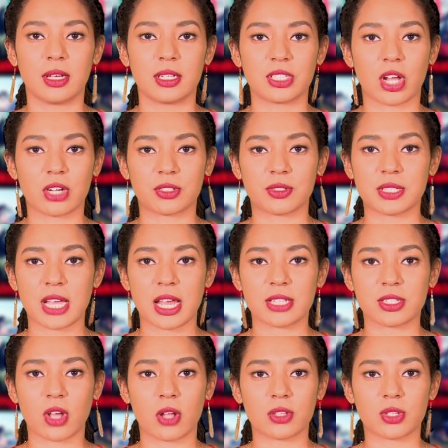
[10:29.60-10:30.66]
Dr. Sands
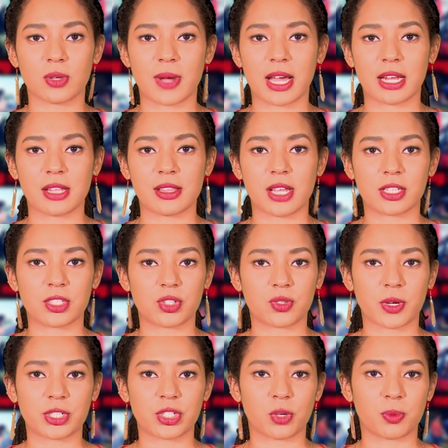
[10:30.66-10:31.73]
also added that
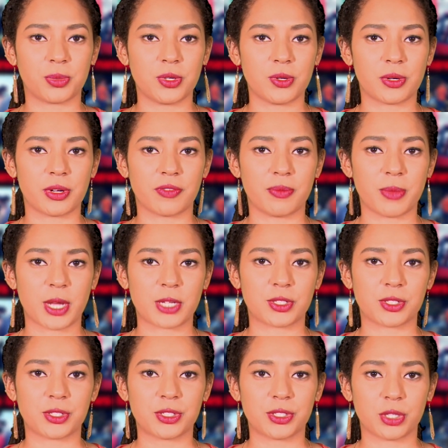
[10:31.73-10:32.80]
stricter punitive
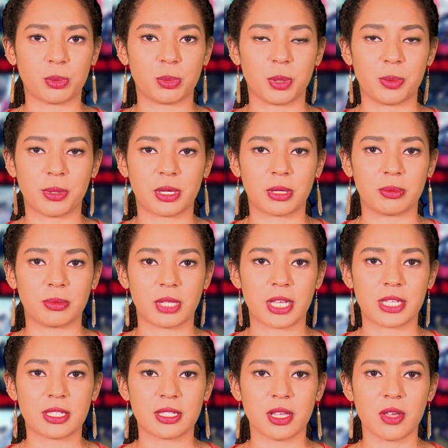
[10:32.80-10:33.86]
measures should be put in
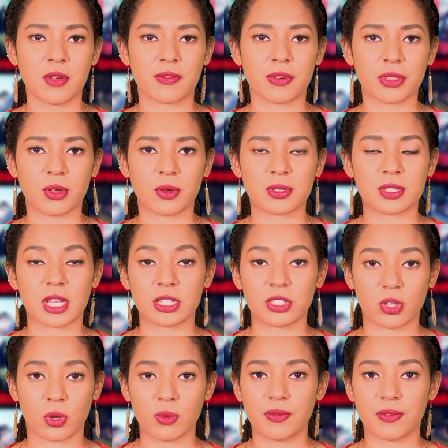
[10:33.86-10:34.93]
place for those that
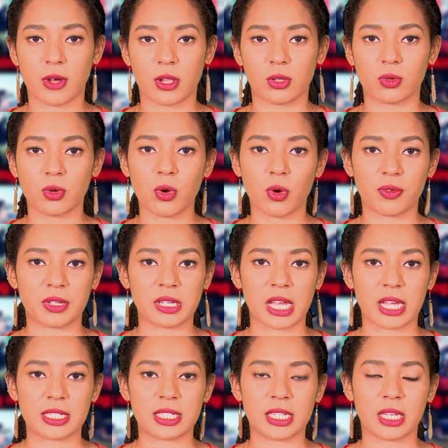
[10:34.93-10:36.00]
don't follow
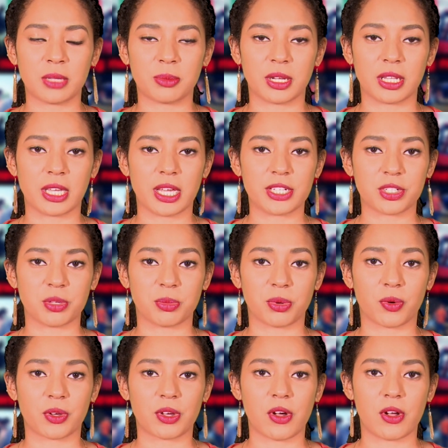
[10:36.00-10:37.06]
COVID-19 mitigation
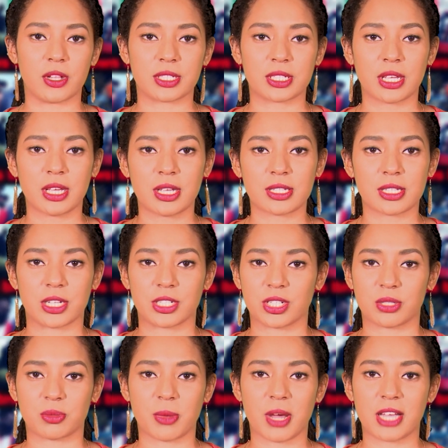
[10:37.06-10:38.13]
protocols, such
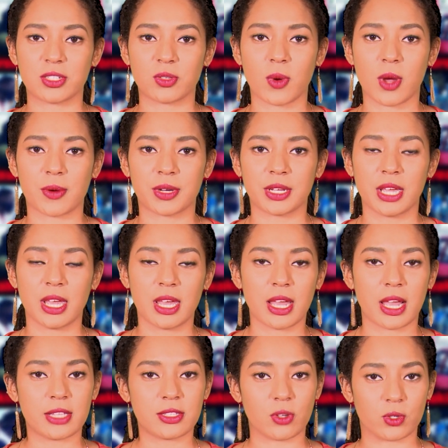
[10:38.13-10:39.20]
as mask wearing
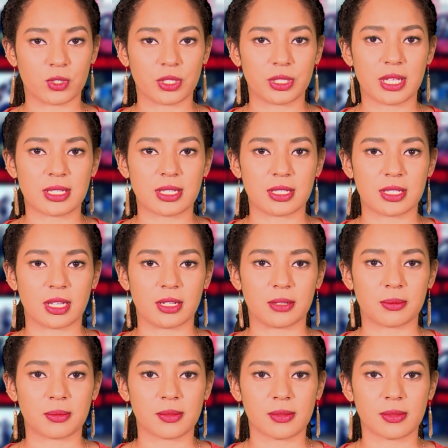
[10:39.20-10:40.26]
and social distancing.
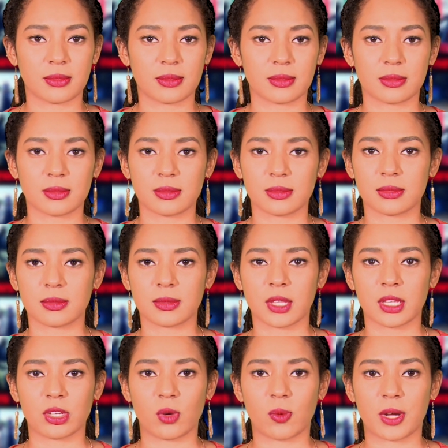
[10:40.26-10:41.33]

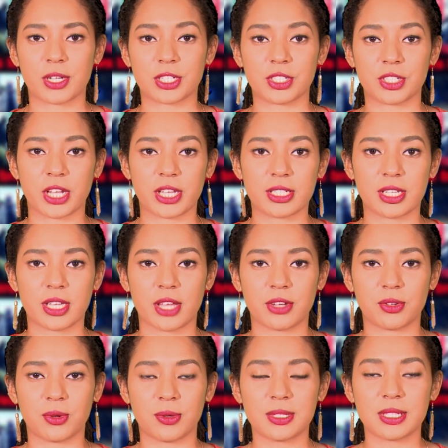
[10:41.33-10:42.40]
You're watching JCN
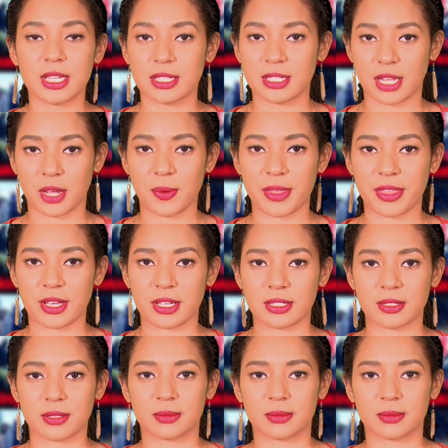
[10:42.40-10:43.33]
News. Stay with us.